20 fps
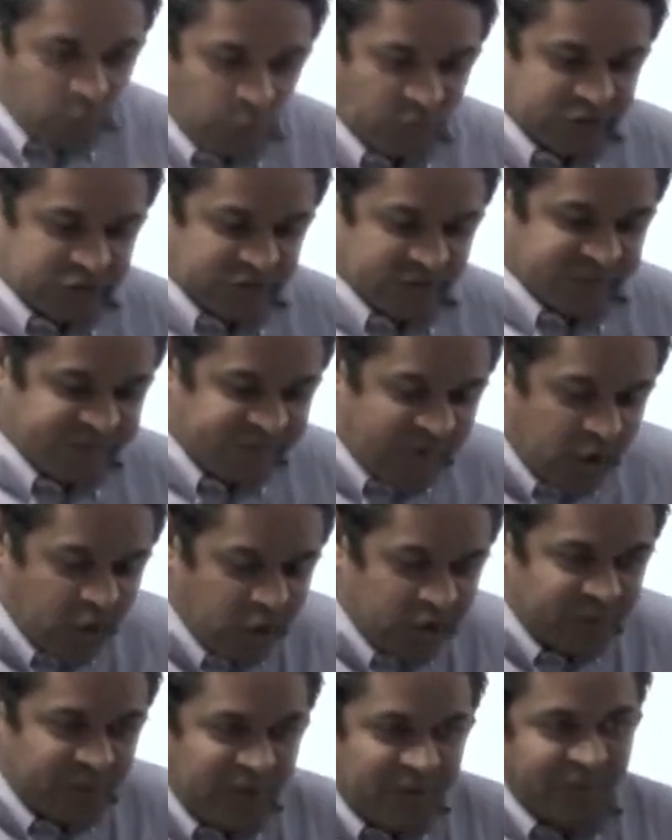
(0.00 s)
which of the
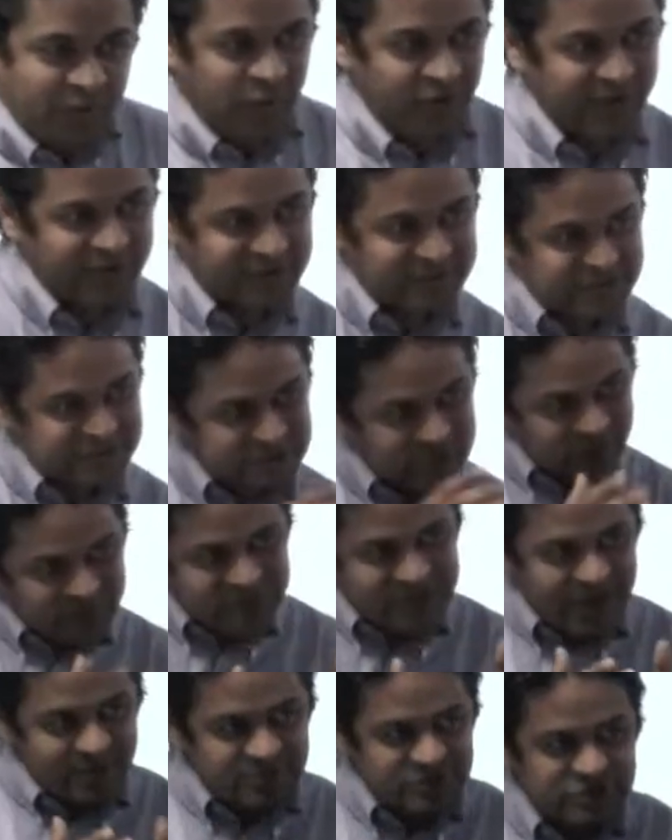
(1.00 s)
following people is
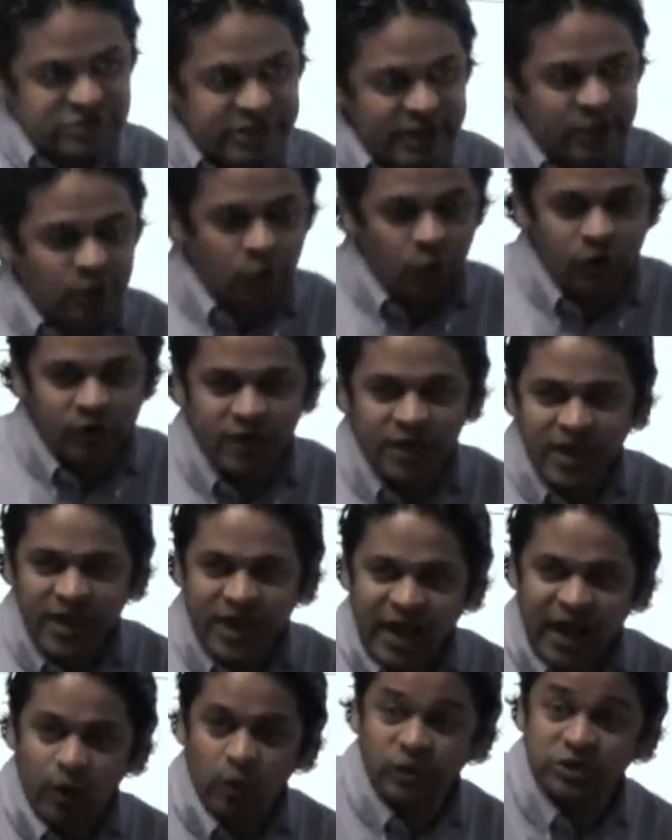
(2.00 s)
sometimes a stakeholder
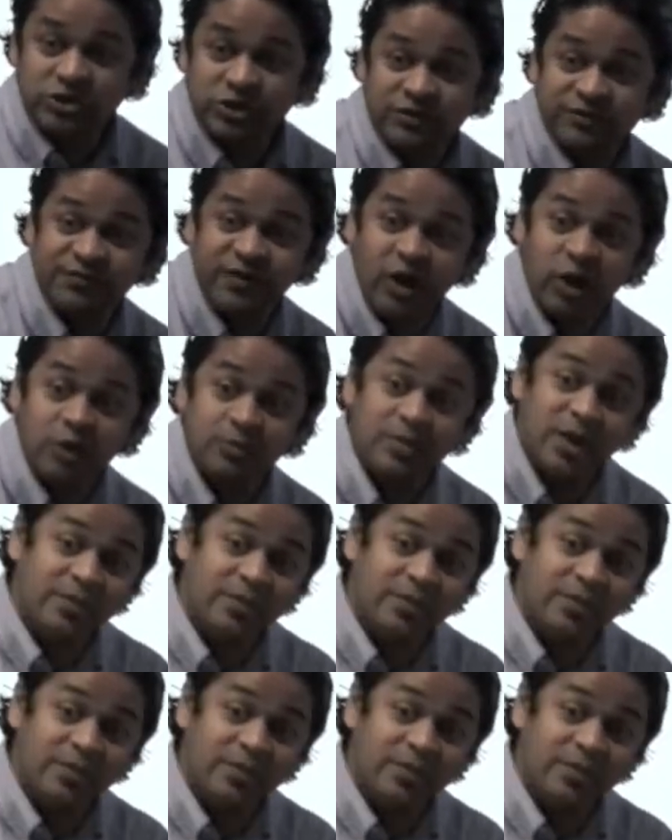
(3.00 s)
and which of the following